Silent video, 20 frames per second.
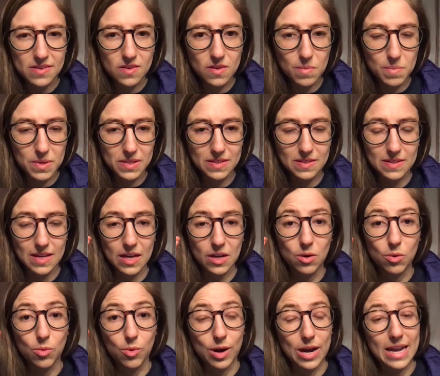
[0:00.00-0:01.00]
of the business
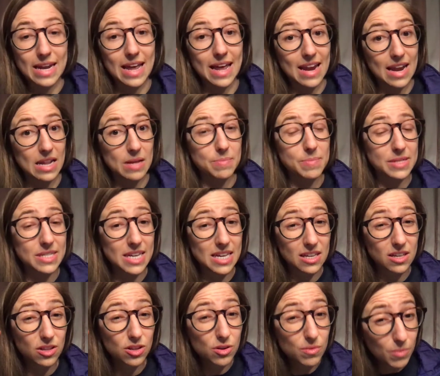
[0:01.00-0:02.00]
cycle we're in at any
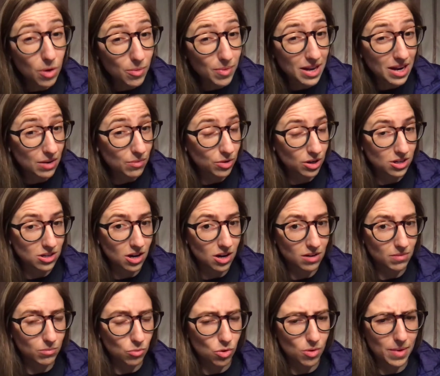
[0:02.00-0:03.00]
particular moment, and we're going to talk
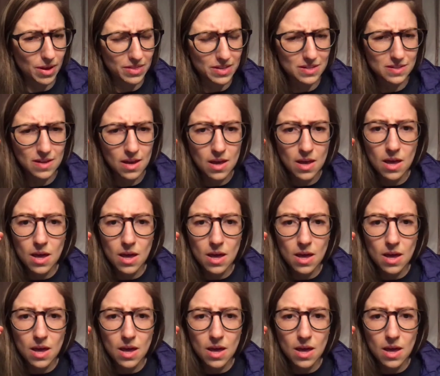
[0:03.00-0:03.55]
more about this